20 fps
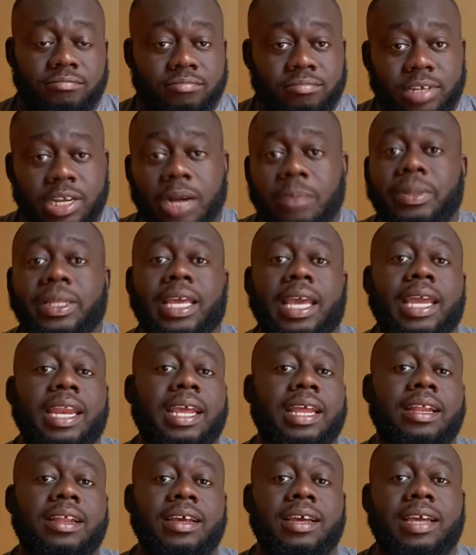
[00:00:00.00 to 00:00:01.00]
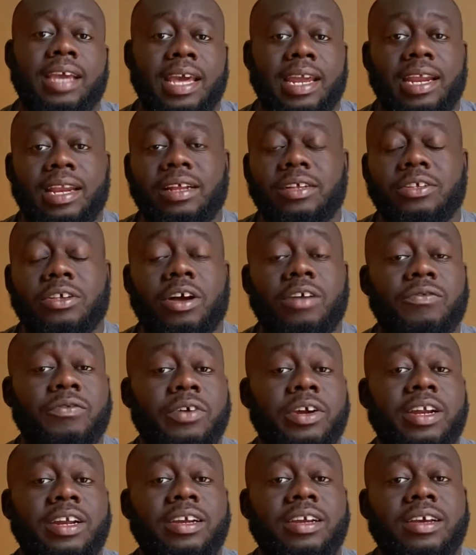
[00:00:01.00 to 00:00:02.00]
complicated editing
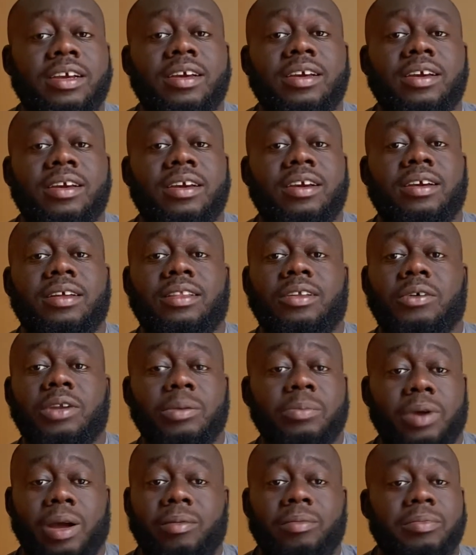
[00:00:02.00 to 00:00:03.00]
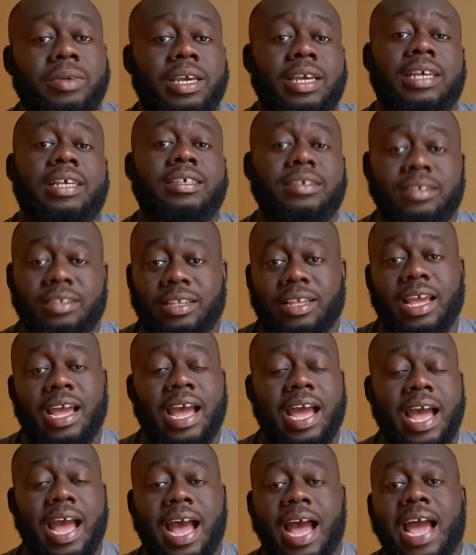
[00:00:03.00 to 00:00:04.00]
software. The only problem is
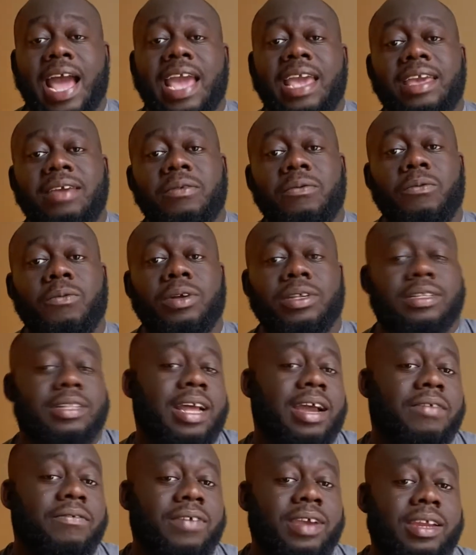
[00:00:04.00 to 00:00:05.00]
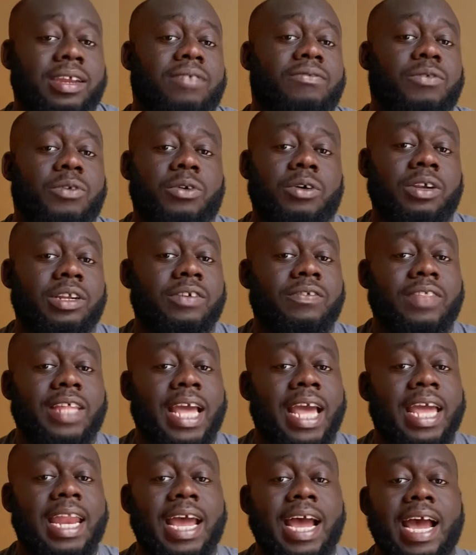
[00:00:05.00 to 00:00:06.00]
I was not ready for all of
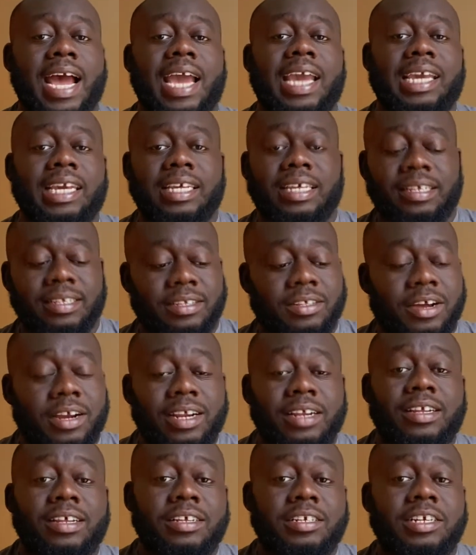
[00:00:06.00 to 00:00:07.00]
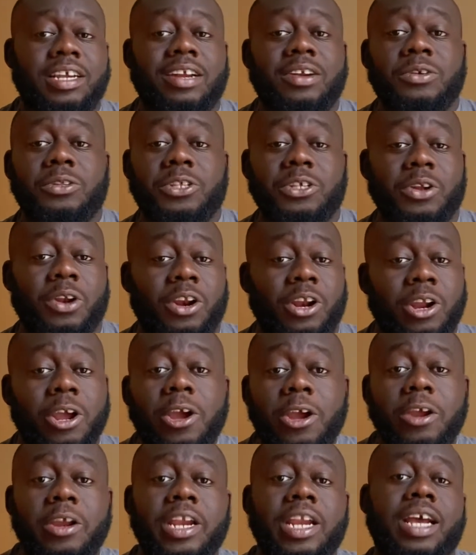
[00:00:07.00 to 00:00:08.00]
that. I started this channel to
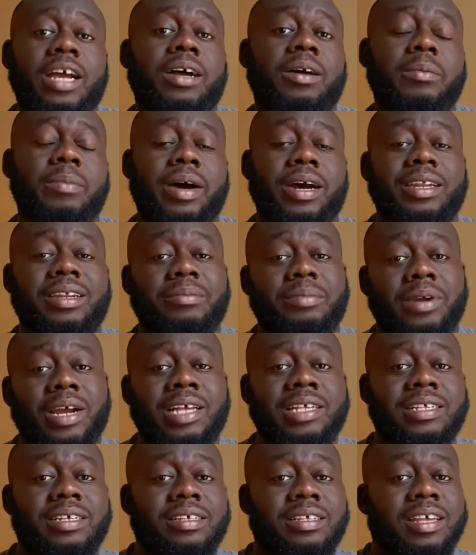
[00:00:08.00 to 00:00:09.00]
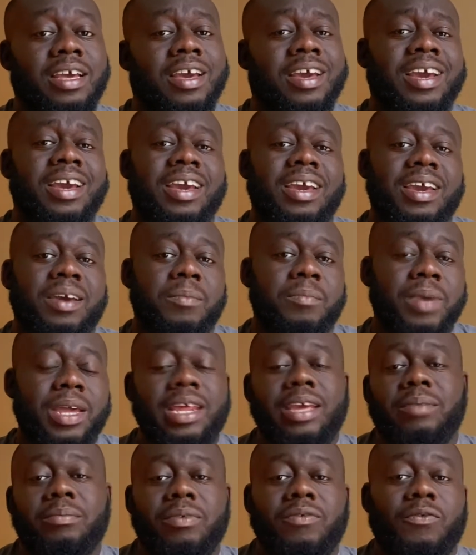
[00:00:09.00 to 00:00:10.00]
learn about the process,
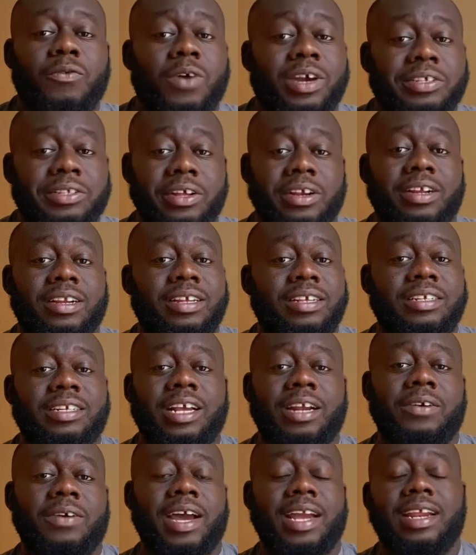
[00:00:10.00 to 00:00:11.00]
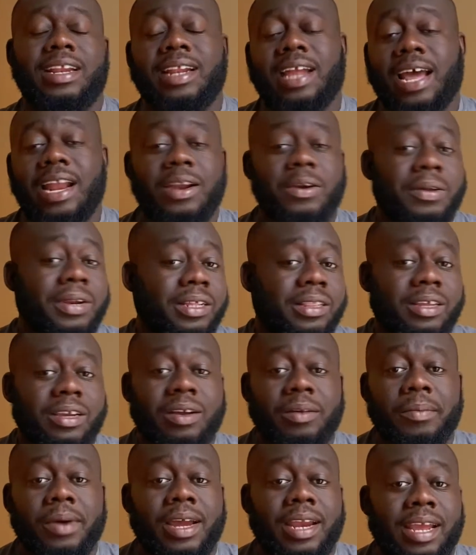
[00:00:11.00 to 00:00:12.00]
meaning before I started this channel, I did not know anything
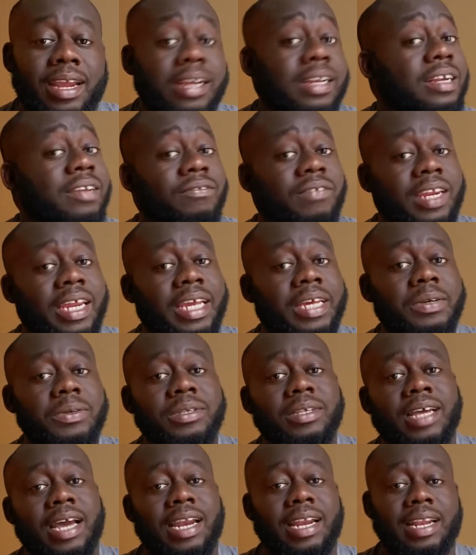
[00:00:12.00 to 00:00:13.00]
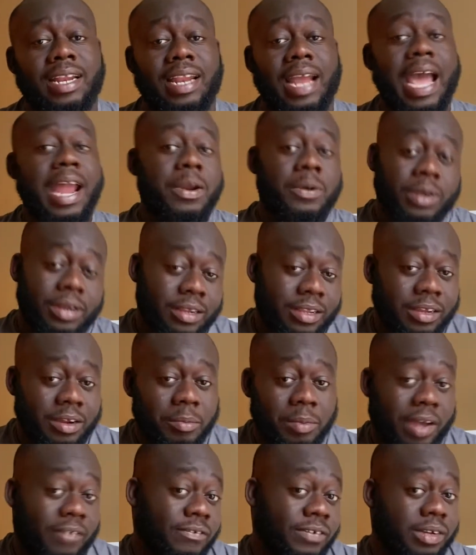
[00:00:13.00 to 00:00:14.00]
about editing videos. I did not know anything
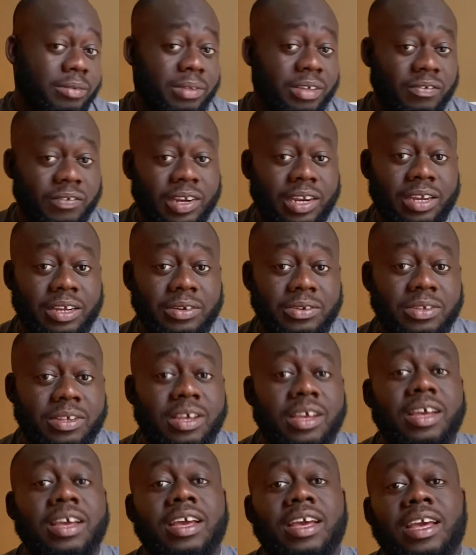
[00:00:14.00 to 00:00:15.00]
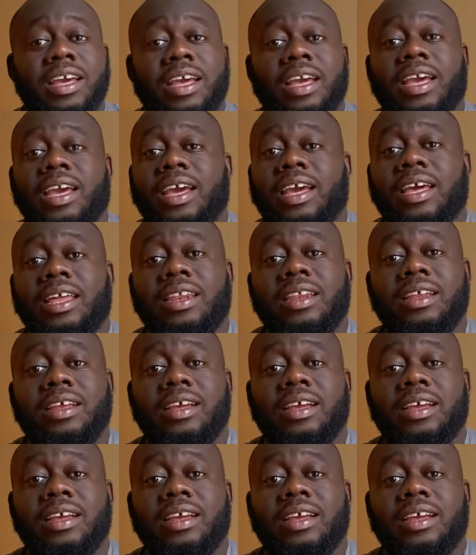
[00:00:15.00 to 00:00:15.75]
about filming videos, and